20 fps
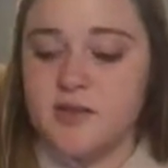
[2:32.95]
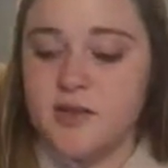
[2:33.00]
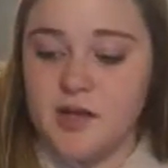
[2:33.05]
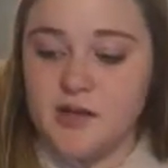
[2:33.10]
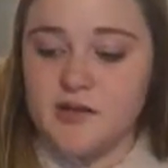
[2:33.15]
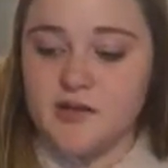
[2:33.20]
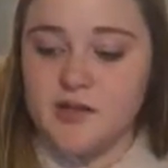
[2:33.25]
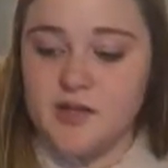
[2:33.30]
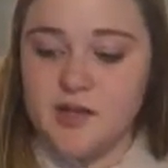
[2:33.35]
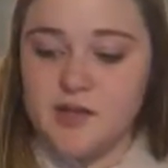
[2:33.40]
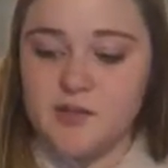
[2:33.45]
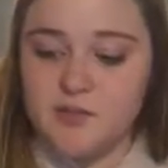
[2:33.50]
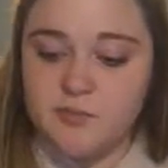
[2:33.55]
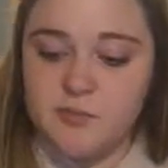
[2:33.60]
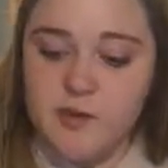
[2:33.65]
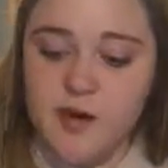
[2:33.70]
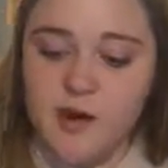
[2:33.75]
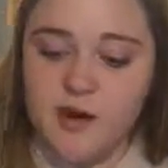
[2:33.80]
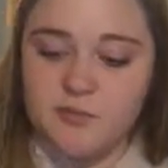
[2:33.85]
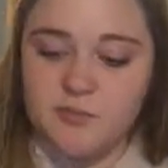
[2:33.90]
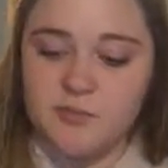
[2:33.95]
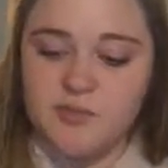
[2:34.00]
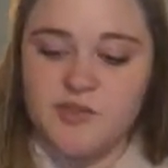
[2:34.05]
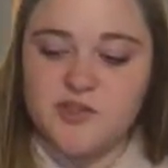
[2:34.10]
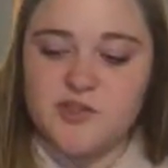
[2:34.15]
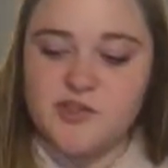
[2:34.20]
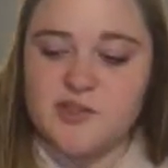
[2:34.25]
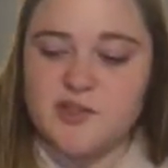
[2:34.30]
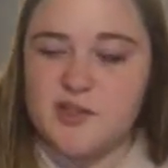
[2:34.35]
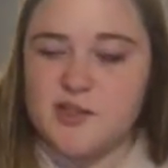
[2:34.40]
does as well, but
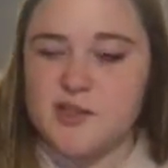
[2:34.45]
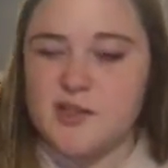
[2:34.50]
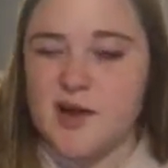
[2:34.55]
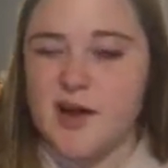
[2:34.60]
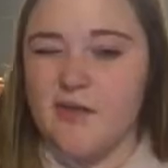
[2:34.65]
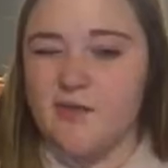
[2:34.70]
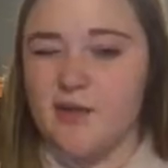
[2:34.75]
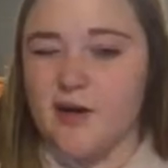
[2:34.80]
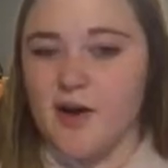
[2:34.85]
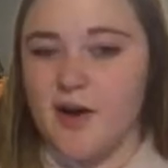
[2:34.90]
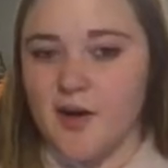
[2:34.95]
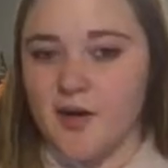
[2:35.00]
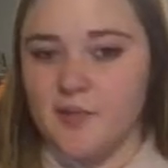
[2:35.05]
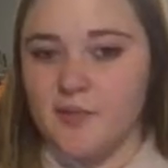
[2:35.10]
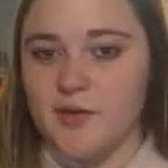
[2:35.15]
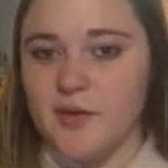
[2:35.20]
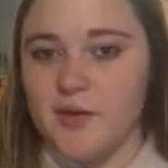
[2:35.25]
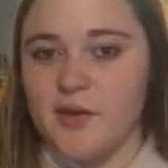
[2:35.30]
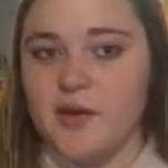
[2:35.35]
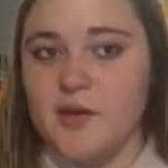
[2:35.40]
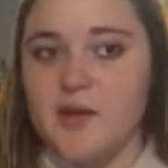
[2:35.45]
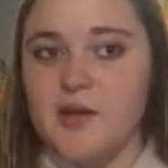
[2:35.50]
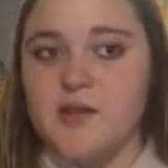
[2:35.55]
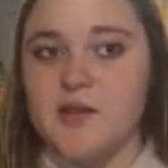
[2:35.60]
just doesn't have a heartbeat.